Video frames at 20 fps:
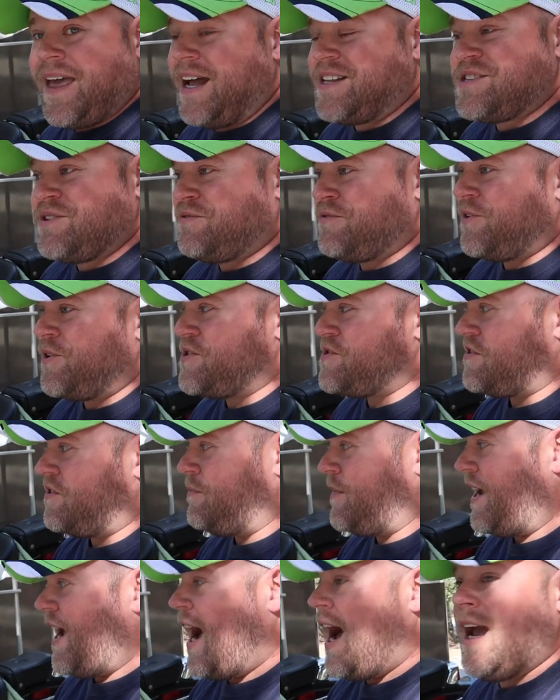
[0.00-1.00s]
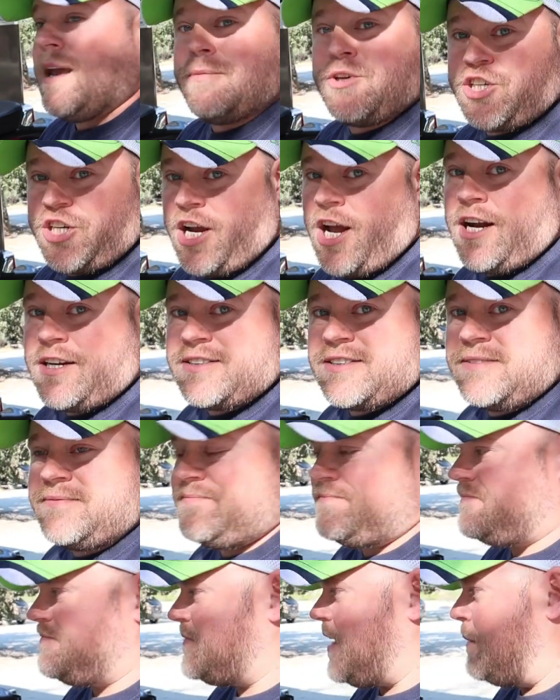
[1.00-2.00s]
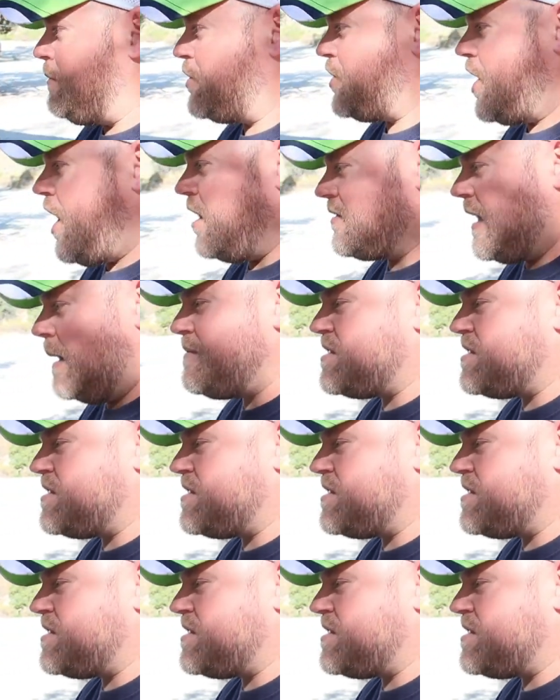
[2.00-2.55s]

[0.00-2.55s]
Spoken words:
That's a first for me. I am shocked. I'm shocked.